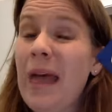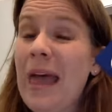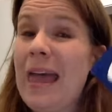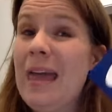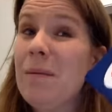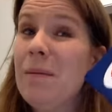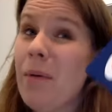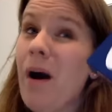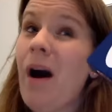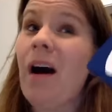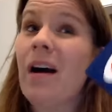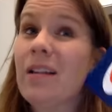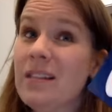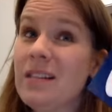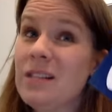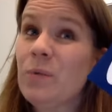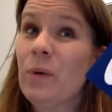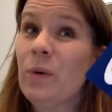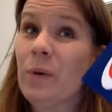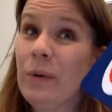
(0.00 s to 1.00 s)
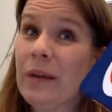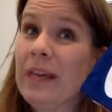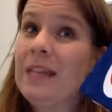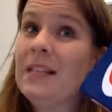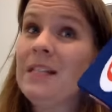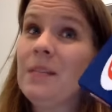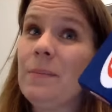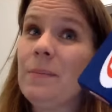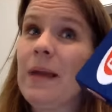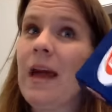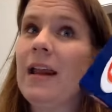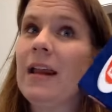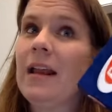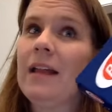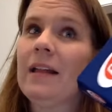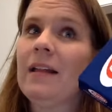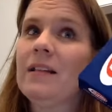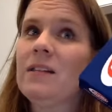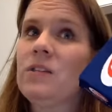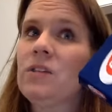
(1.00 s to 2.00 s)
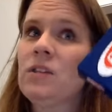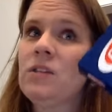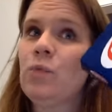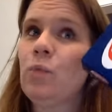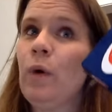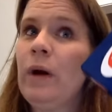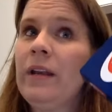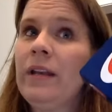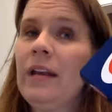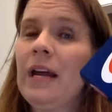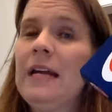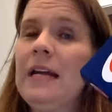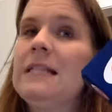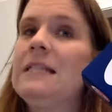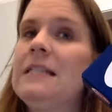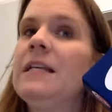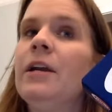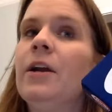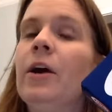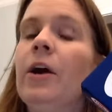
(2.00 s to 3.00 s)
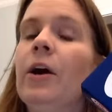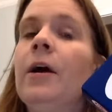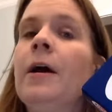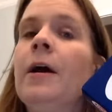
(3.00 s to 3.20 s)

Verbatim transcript: a box when we eat spaghetti. That's just one night's dinner.